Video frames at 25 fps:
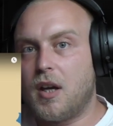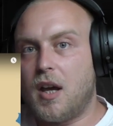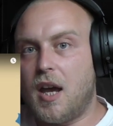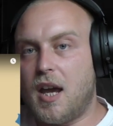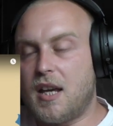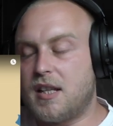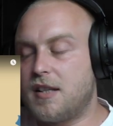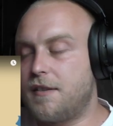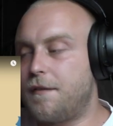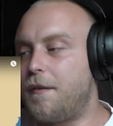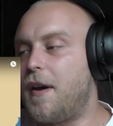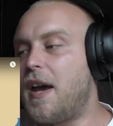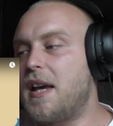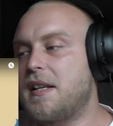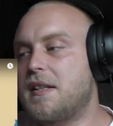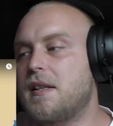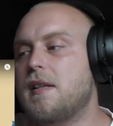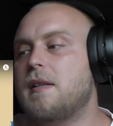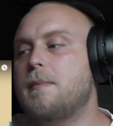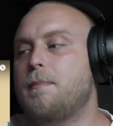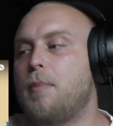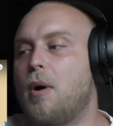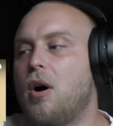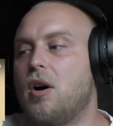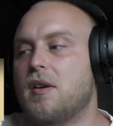as fast
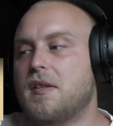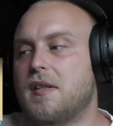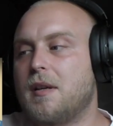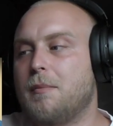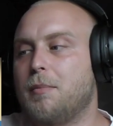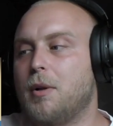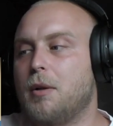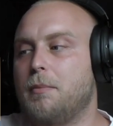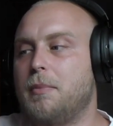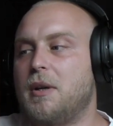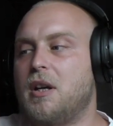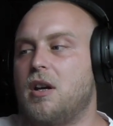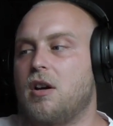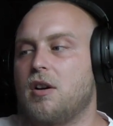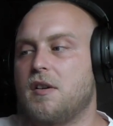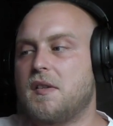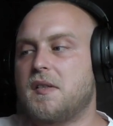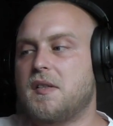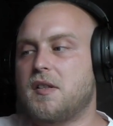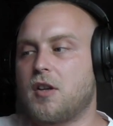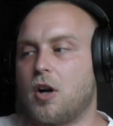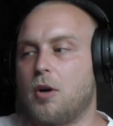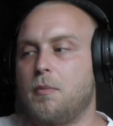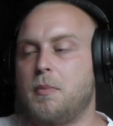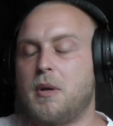as possible because
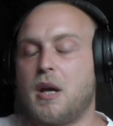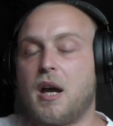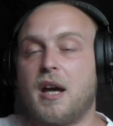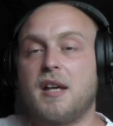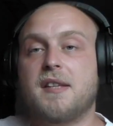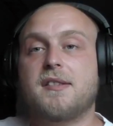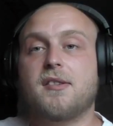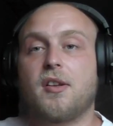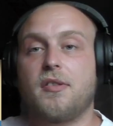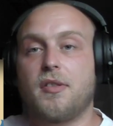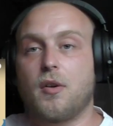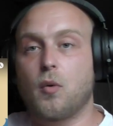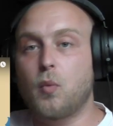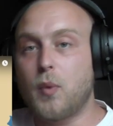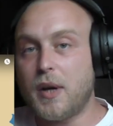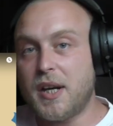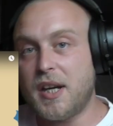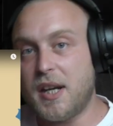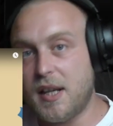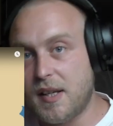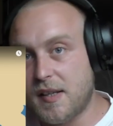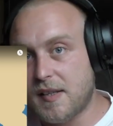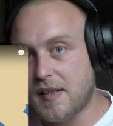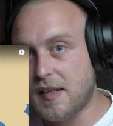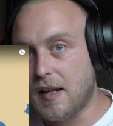Serbia is on the
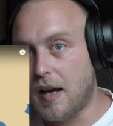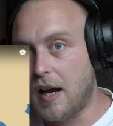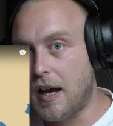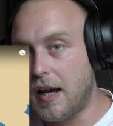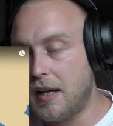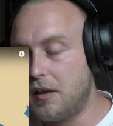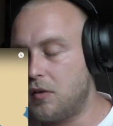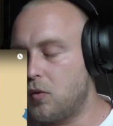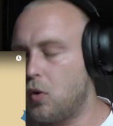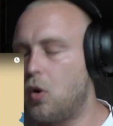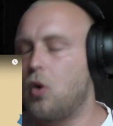winning side,